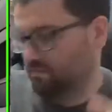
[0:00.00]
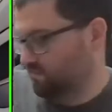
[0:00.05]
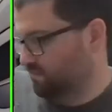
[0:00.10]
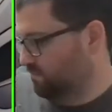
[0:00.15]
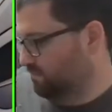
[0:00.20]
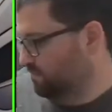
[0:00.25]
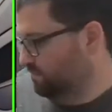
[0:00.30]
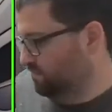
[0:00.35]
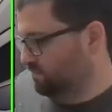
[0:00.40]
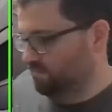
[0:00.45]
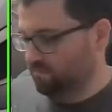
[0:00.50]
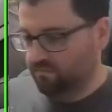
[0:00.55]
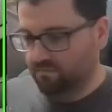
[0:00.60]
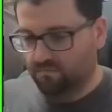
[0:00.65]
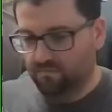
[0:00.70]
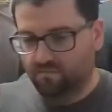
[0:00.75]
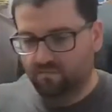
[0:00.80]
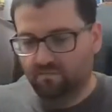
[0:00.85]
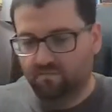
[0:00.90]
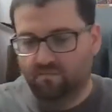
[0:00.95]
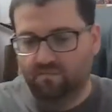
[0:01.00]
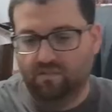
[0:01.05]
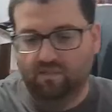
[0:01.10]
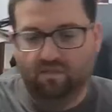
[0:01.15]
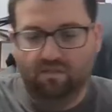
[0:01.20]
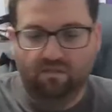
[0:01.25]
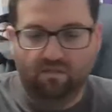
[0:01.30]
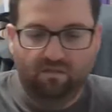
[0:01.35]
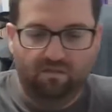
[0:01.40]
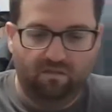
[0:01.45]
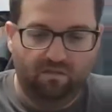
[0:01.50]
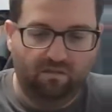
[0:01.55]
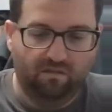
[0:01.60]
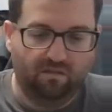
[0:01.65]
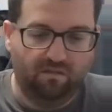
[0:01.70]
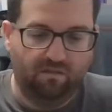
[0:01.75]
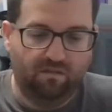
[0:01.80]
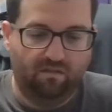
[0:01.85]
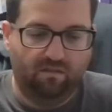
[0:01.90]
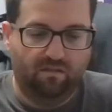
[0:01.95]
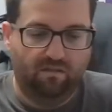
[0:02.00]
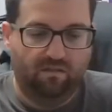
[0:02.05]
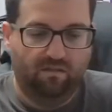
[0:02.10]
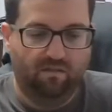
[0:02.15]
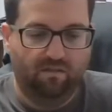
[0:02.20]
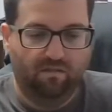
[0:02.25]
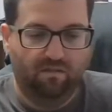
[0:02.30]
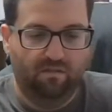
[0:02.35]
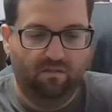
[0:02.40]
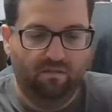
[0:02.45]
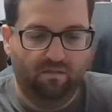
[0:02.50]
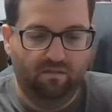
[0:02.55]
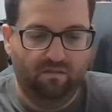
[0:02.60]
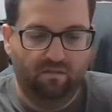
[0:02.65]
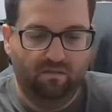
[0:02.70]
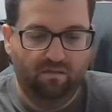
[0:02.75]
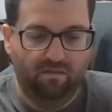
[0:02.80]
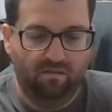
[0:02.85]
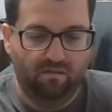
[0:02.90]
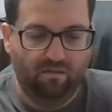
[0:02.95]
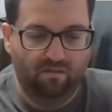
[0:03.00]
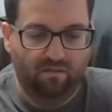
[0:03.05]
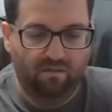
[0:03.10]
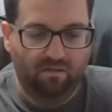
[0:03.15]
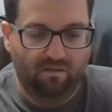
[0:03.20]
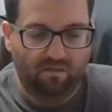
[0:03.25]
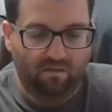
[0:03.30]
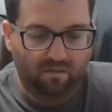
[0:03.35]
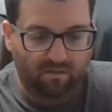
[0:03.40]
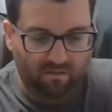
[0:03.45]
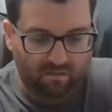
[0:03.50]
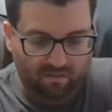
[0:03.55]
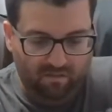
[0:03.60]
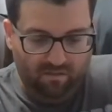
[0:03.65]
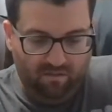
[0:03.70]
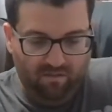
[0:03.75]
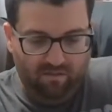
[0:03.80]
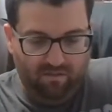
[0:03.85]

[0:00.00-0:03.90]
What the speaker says: Nothing is said.